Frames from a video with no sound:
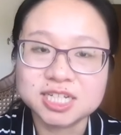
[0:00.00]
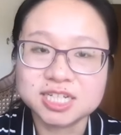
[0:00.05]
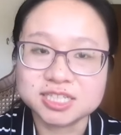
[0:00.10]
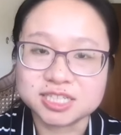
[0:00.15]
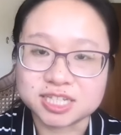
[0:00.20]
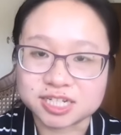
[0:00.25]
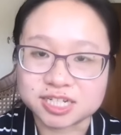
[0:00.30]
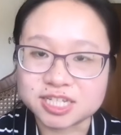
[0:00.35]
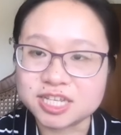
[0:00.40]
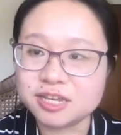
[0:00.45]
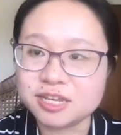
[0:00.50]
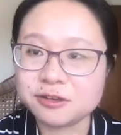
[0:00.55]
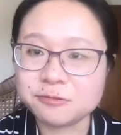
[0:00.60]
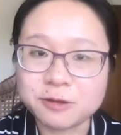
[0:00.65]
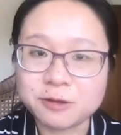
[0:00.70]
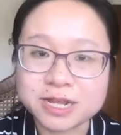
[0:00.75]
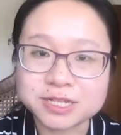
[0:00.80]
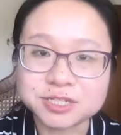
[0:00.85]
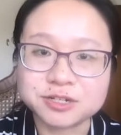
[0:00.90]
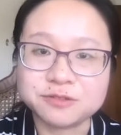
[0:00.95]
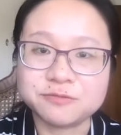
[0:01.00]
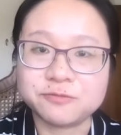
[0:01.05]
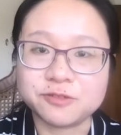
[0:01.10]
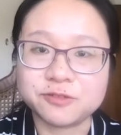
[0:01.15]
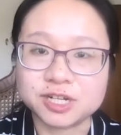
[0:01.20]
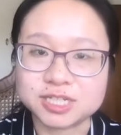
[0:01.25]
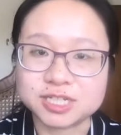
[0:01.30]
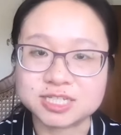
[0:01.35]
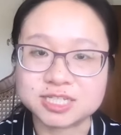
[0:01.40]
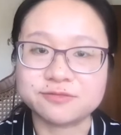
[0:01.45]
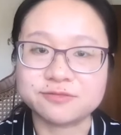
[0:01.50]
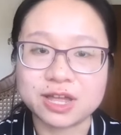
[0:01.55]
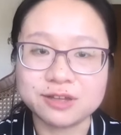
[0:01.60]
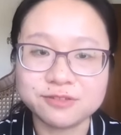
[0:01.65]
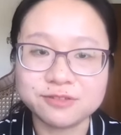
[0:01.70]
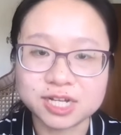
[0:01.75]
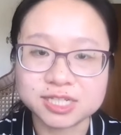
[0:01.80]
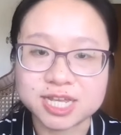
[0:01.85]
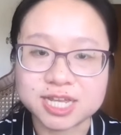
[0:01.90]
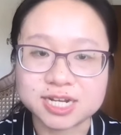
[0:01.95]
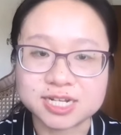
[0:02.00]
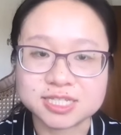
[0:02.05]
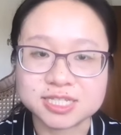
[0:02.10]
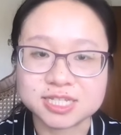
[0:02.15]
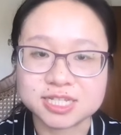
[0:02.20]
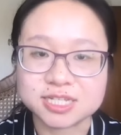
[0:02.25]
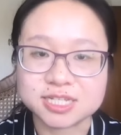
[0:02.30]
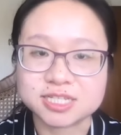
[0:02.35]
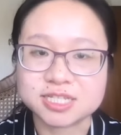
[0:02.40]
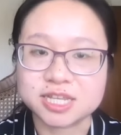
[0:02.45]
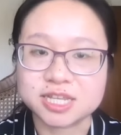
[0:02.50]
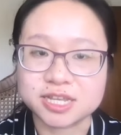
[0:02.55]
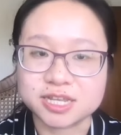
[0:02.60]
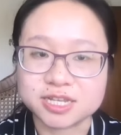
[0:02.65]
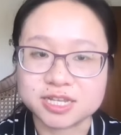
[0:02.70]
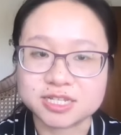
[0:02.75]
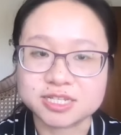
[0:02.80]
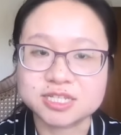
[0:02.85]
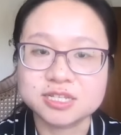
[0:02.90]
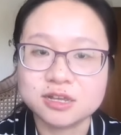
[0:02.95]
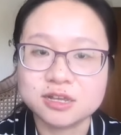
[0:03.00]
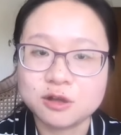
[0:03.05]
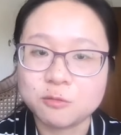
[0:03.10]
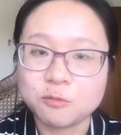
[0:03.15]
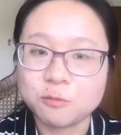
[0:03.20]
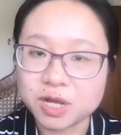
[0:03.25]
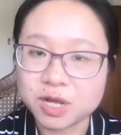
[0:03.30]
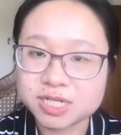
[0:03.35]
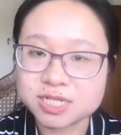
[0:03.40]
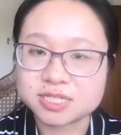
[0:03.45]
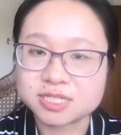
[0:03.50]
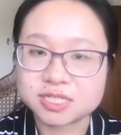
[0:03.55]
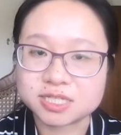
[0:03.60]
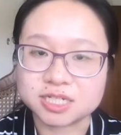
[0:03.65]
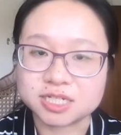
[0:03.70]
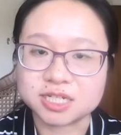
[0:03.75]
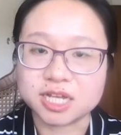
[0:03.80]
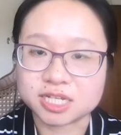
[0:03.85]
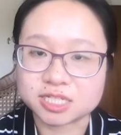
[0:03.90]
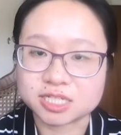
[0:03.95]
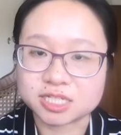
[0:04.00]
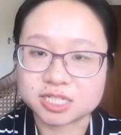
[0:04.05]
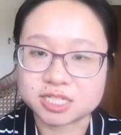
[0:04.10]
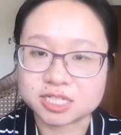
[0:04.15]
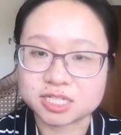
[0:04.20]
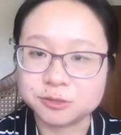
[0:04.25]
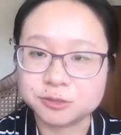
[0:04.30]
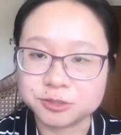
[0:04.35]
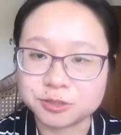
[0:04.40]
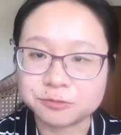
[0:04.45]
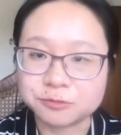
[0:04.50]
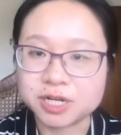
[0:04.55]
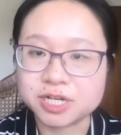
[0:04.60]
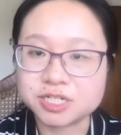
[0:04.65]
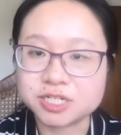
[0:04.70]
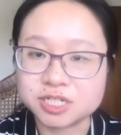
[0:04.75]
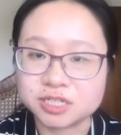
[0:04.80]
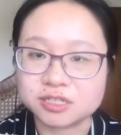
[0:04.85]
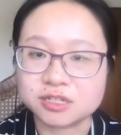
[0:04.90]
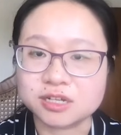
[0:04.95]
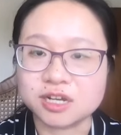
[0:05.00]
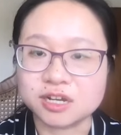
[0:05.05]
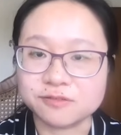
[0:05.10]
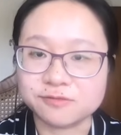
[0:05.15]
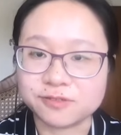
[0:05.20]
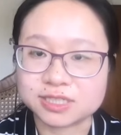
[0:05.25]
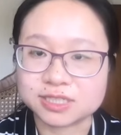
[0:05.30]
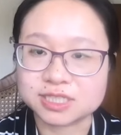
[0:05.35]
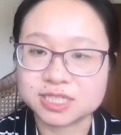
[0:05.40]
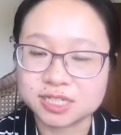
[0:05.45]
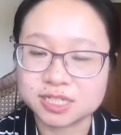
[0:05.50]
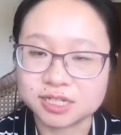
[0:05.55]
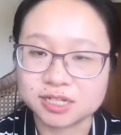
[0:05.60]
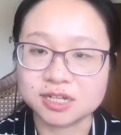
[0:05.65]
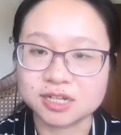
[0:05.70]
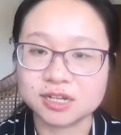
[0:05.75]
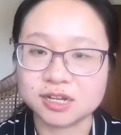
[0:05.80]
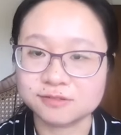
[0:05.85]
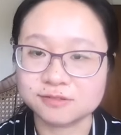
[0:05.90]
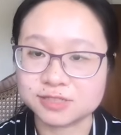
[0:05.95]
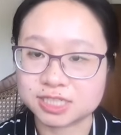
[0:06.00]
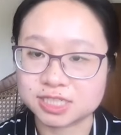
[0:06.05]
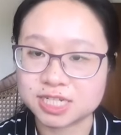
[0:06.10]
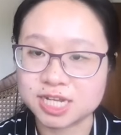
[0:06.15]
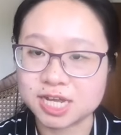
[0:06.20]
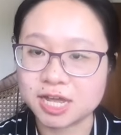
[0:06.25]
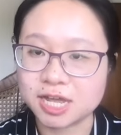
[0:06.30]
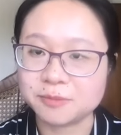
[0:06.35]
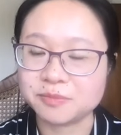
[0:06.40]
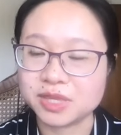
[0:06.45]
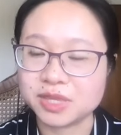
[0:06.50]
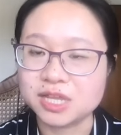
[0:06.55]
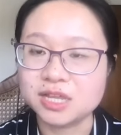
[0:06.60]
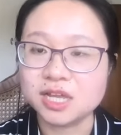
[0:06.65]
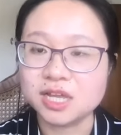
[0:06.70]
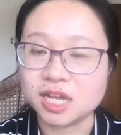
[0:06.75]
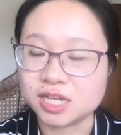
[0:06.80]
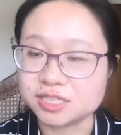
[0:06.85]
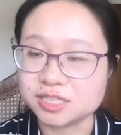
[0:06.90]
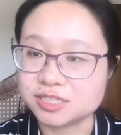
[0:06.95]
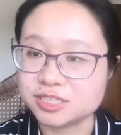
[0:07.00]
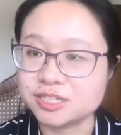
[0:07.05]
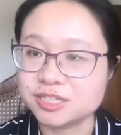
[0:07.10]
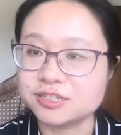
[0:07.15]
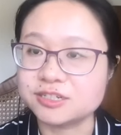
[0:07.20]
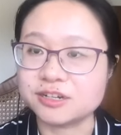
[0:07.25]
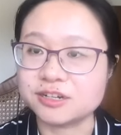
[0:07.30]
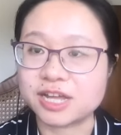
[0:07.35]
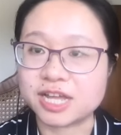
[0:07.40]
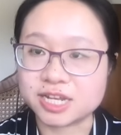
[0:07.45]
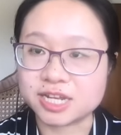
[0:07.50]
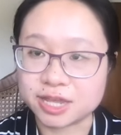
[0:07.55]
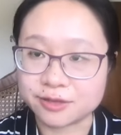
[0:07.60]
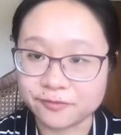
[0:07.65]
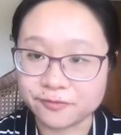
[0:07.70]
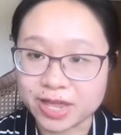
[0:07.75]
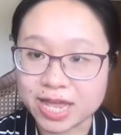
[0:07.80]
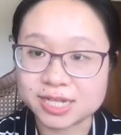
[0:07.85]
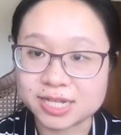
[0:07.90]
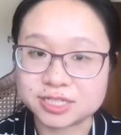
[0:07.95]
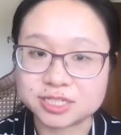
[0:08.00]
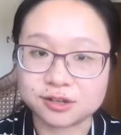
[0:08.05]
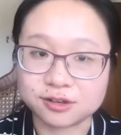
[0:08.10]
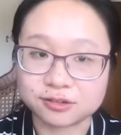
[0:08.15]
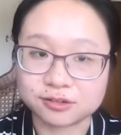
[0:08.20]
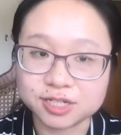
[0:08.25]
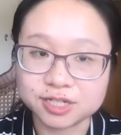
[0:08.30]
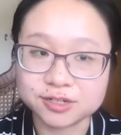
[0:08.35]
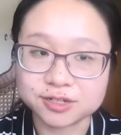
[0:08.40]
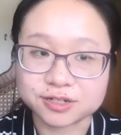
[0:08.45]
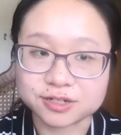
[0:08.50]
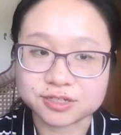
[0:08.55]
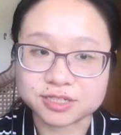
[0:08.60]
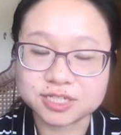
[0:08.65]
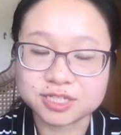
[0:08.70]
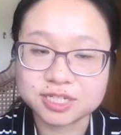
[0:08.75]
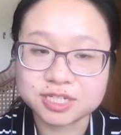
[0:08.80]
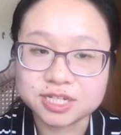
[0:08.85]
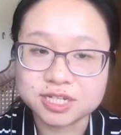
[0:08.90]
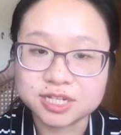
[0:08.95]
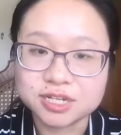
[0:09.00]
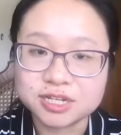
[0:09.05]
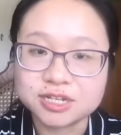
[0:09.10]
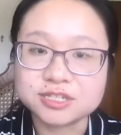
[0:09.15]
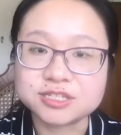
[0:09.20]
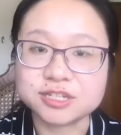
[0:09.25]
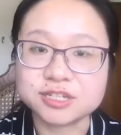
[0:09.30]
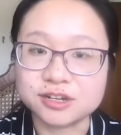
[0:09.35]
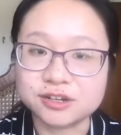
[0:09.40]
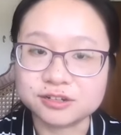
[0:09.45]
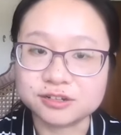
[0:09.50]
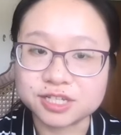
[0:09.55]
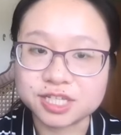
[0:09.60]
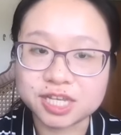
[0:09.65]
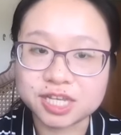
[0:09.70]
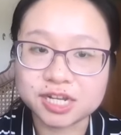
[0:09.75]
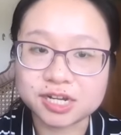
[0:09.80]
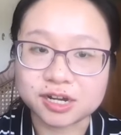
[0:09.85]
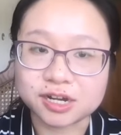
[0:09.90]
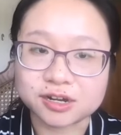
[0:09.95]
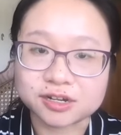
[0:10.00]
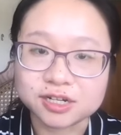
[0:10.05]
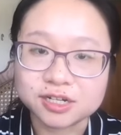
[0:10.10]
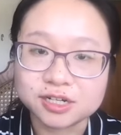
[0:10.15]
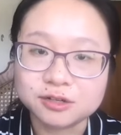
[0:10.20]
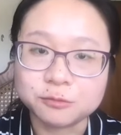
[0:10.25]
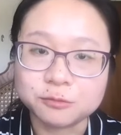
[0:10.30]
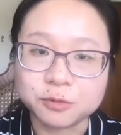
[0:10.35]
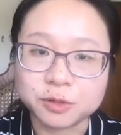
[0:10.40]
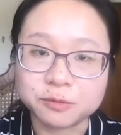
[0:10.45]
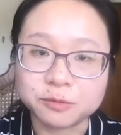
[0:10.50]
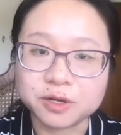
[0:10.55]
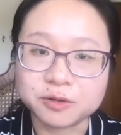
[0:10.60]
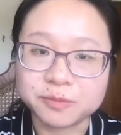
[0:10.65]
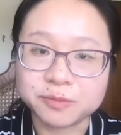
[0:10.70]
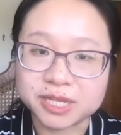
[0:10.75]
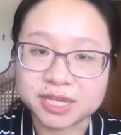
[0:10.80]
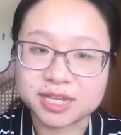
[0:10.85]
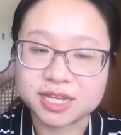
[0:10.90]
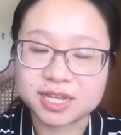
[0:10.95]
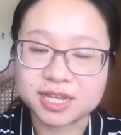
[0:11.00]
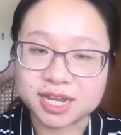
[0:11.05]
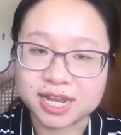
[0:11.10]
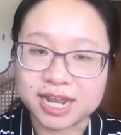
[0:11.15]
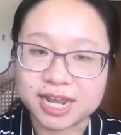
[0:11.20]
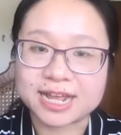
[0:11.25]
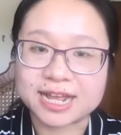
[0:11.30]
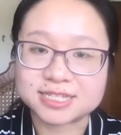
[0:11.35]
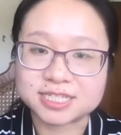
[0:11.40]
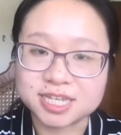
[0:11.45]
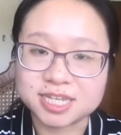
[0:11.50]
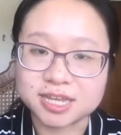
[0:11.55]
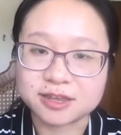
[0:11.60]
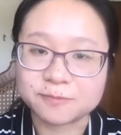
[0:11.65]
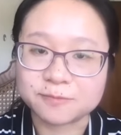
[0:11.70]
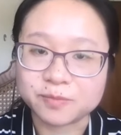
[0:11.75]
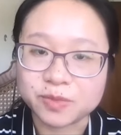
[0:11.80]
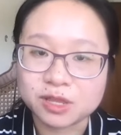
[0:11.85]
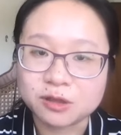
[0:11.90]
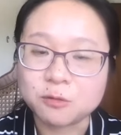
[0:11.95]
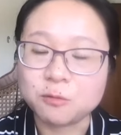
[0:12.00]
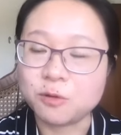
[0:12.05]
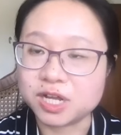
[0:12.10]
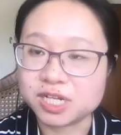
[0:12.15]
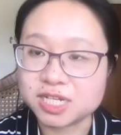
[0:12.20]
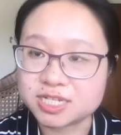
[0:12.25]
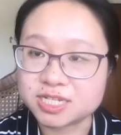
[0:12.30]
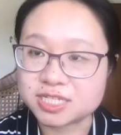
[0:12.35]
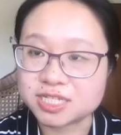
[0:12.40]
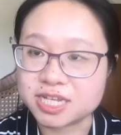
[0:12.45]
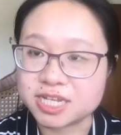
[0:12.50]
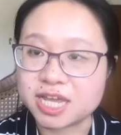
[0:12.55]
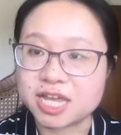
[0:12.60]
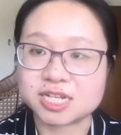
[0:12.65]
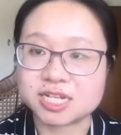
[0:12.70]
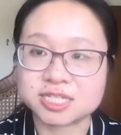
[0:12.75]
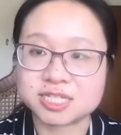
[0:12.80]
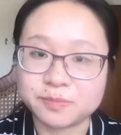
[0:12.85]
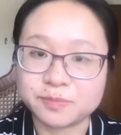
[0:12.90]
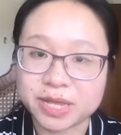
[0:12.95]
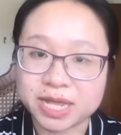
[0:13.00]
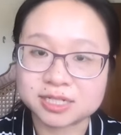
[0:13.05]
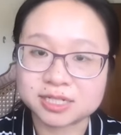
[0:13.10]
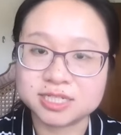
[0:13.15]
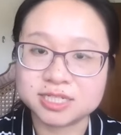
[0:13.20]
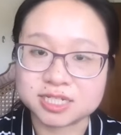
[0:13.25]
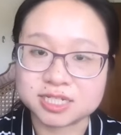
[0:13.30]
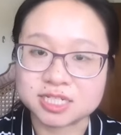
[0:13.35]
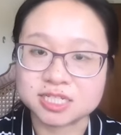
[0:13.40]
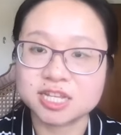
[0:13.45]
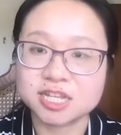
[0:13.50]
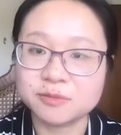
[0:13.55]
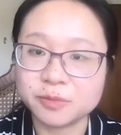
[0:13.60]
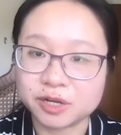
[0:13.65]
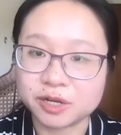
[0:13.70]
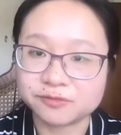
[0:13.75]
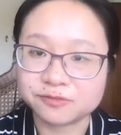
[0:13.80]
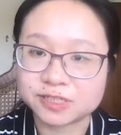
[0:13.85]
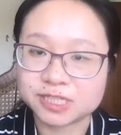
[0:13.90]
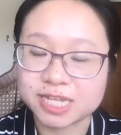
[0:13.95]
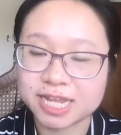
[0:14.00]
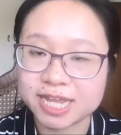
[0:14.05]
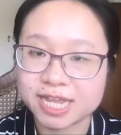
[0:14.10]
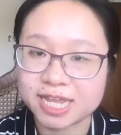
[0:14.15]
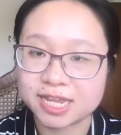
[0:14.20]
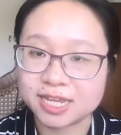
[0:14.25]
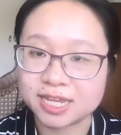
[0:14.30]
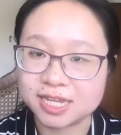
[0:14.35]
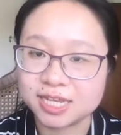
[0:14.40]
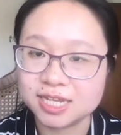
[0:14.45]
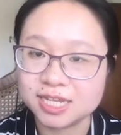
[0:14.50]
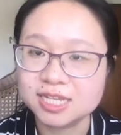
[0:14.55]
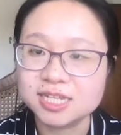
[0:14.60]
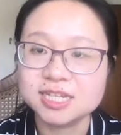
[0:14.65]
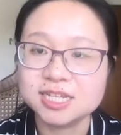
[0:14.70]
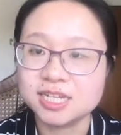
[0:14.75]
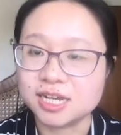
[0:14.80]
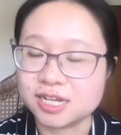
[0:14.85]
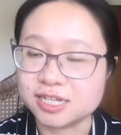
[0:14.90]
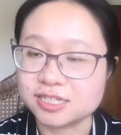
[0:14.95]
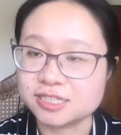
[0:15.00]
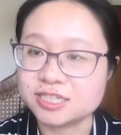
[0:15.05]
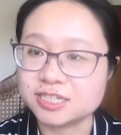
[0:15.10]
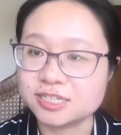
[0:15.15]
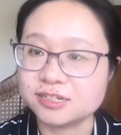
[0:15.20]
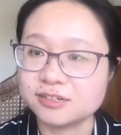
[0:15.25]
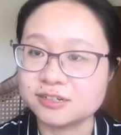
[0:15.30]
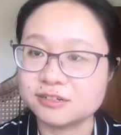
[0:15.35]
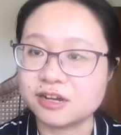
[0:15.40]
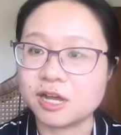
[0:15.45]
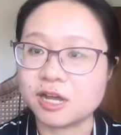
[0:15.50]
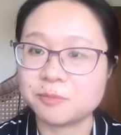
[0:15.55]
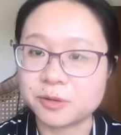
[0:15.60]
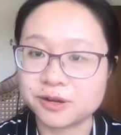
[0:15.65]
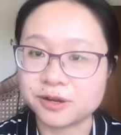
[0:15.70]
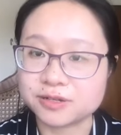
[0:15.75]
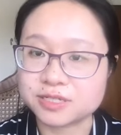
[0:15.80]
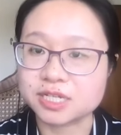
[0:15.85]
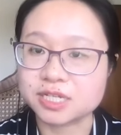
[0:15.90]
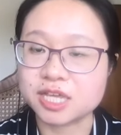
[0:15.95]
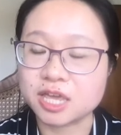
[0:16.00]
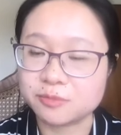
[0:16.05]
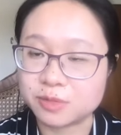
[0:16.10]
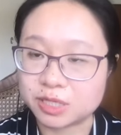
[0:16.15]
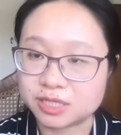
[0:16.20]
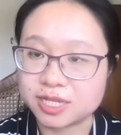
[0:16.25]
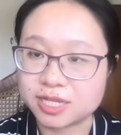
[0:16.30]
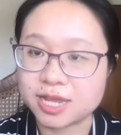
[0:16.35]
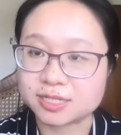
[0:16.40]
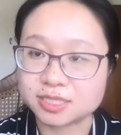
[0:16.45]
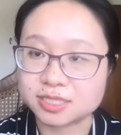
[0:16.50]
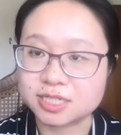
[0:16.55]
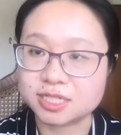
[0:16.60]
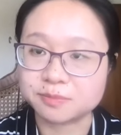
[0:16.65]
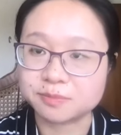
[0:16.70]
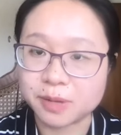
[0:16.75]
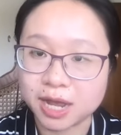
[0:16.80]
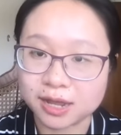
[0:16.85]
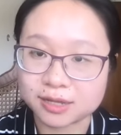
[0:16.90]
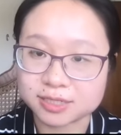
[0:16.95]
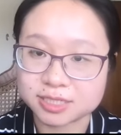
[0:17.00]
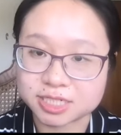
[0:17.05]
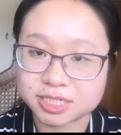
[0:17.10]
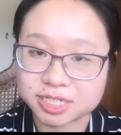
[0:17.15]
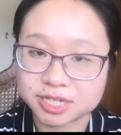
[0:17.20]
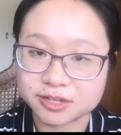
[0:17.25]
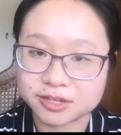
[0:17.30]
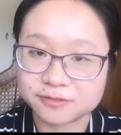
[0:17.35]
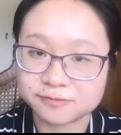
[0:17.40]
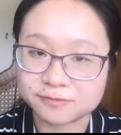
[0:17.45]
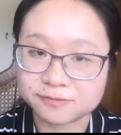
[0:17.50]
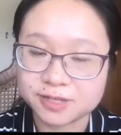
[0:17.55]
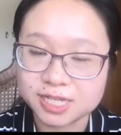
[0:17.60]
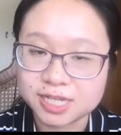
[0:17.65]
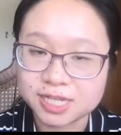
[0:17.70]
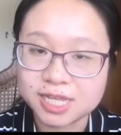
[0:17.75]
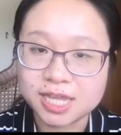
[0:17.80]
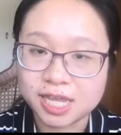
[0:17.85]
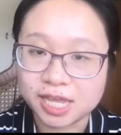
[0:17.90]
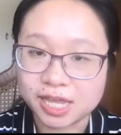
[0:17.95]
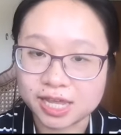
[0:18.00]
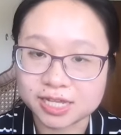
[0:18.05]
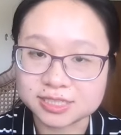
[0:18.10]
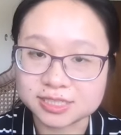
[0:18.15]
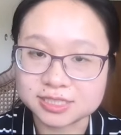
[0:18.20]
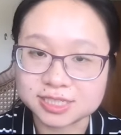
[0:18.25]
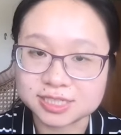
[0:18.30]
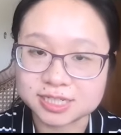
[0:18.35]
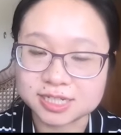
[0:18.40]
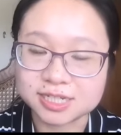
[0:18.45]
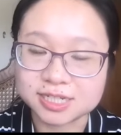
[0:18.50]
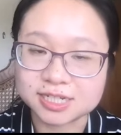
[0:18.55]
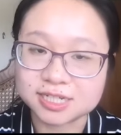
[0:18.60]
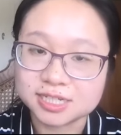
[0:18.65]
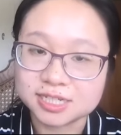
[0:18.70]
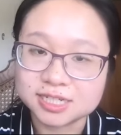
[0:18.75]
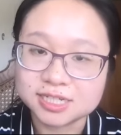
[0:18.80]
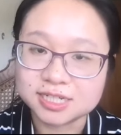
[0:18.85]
The key question for the survival analysis is, what is the expected duration of the time until an event occurs? So here we will be asking, what is the expected number of days until a person can be tested positive? And to